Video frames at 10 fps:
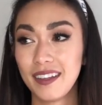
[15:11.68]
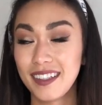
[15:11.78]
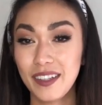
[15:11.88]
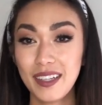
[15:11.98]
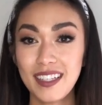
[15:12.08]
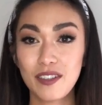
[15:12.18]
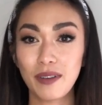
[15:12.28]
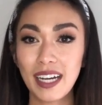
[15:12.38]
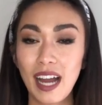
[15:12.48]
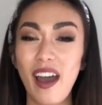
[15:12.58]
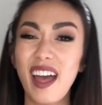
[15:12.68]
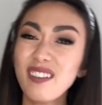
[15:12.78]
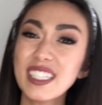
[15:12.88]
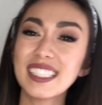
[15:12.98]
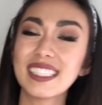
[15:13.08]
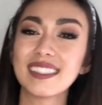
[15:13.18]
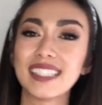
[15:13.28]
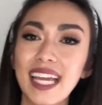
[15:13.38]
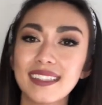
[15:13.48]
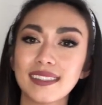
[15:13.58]
You need to write it out every single
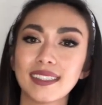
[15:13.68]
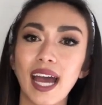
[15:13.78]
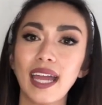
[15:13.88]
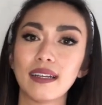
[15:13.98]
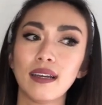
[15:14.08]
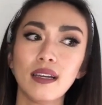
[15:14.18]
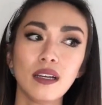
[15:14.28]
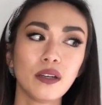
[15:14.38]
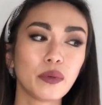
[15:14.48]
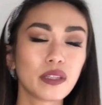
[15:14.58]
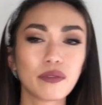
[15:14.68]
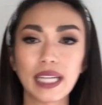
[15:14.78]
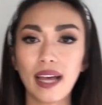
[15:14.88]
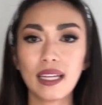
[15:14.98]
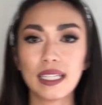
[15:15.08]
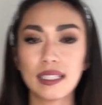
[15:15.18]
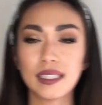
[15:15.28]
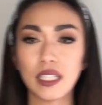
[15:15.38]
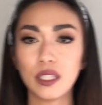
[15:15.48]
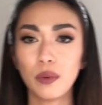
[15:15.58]
day and decide what the reality is
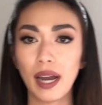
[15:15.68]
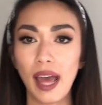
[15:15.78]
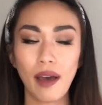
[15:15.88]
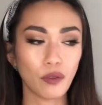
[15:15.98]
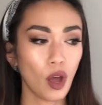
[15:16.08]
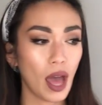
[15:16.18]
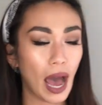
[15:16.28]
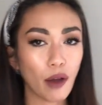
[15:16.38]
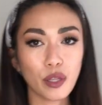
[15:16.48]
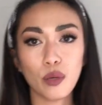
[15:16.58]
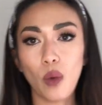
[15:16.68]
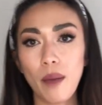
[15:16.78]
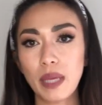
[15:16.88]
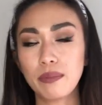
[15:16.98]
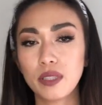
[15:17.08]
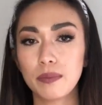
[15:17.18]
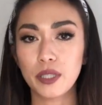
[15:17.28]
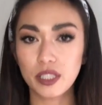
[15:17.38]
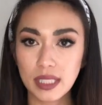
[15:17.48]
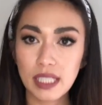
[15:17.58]
that you want to have. How do you want people to
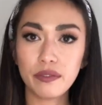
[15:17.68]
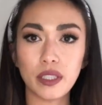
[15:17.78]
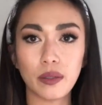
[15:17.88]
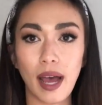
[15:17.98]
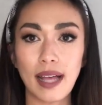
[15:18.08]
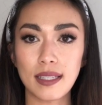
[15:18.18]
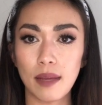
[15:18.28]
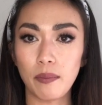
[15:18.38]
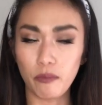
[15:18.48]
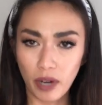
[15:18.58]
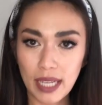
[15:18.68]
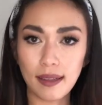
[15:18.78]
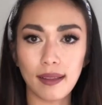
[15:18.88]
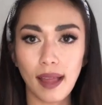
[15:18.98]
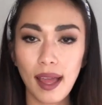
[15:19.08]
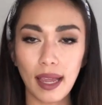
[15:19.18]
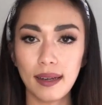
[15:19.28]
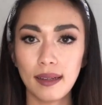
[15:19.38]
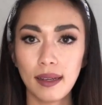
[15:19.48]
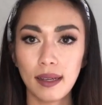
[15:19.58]
perceive you as a brand
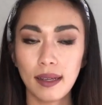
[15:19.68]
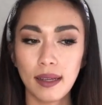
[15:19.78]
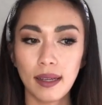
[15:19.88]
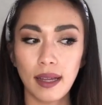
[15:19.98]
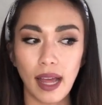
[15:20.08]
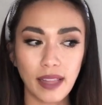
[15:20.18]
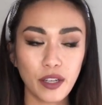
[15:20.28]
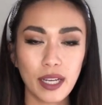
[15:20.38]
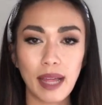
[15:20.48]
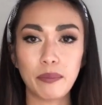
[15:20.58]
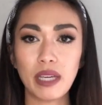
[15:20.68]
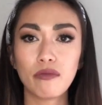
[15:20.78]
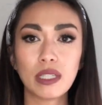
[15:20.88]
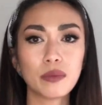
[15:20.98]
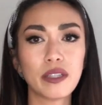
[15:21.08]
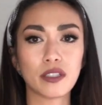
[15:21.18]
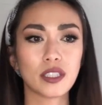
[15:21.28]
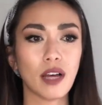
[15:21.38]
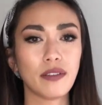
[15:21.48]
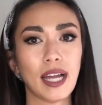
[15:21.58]
online? And then you need to be real with
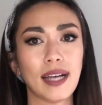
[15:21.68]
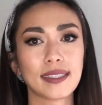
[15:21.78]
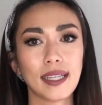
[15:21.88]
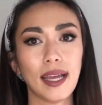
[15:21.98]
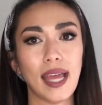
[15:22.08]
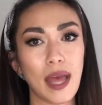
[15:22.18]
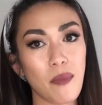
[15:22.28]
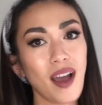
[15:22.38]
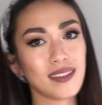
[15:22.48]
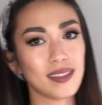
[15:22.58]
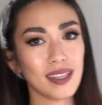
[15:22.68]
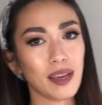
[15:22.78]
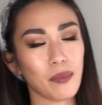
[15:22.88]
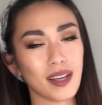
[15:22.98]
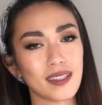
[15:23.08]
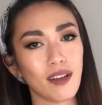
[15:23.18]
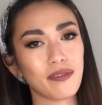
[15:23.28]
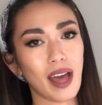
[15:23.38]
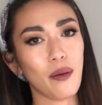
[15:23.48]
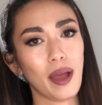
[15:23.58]
yourself and ask, am I seeing myself
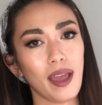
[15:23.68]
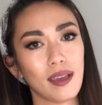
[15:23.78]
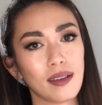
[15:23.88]
that way?